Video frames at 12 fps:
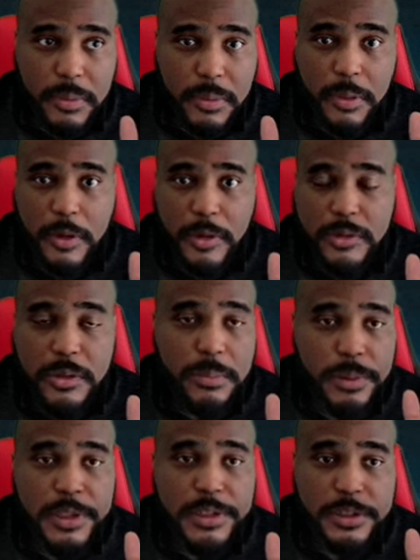there are certain
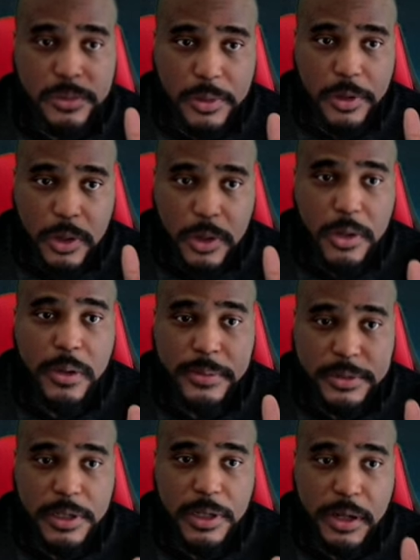places where you know is
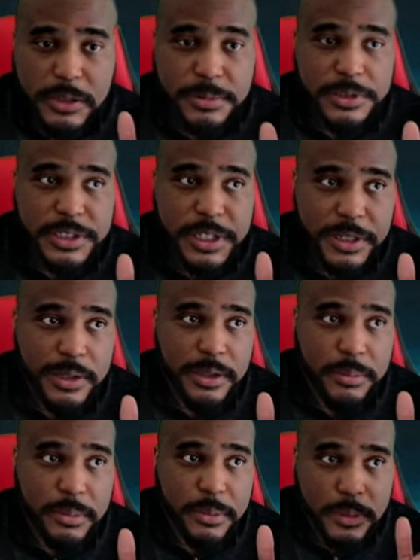100%
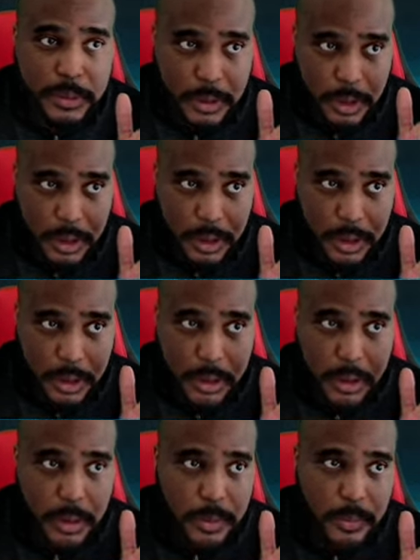liberal, and
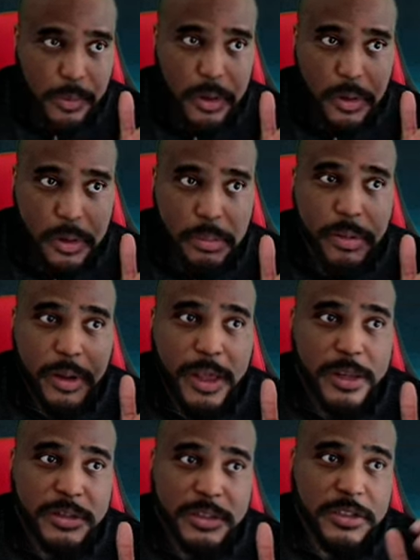when you hear the
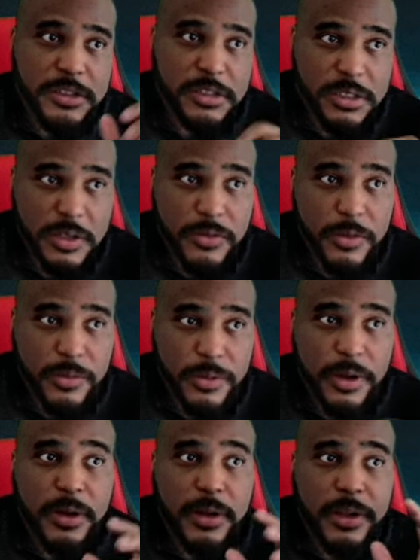policies and stuff over
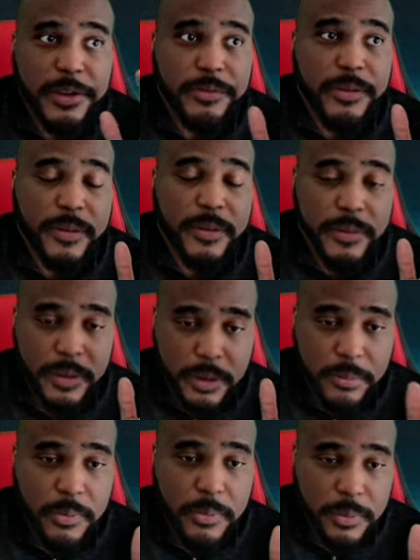there, it is very
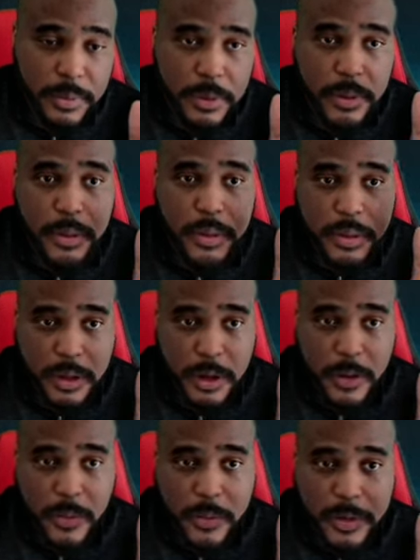liberal.
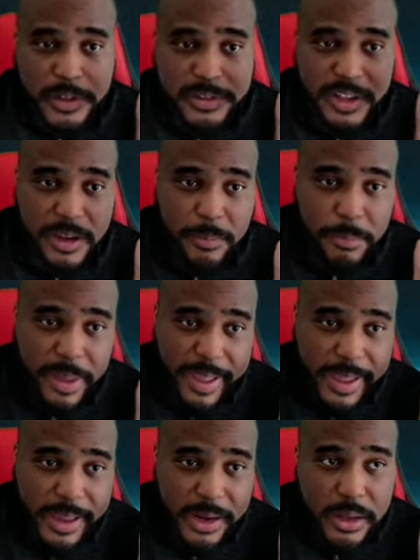Now, is that
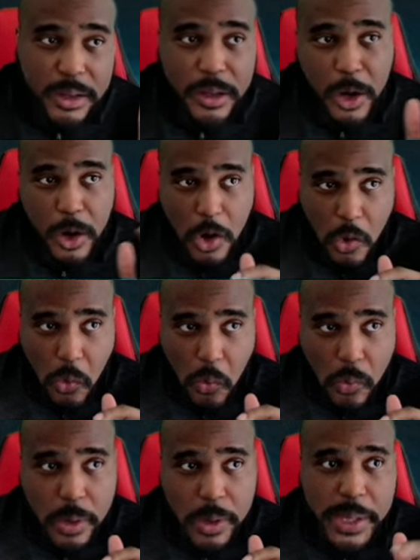bad? No.
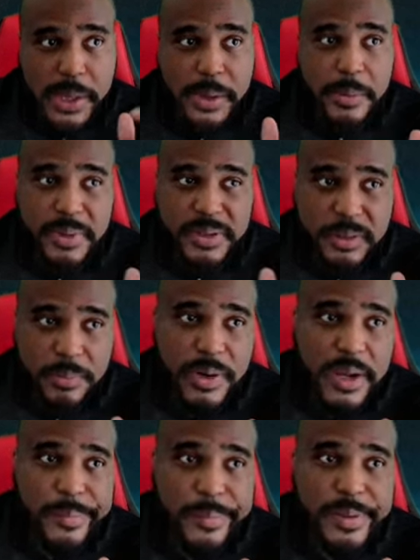But the
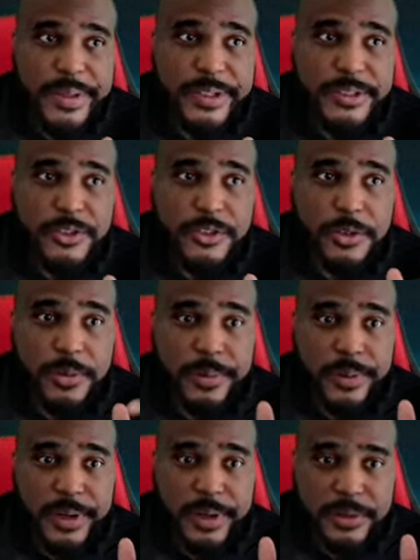problem is you
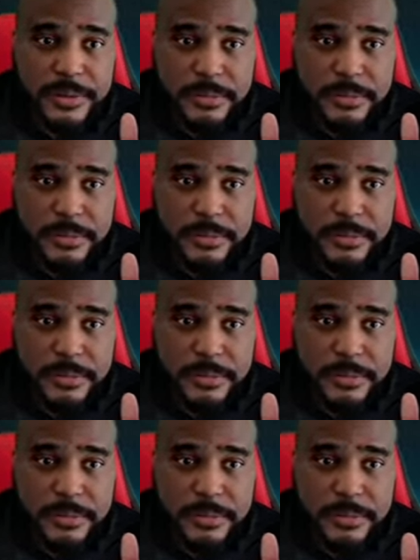create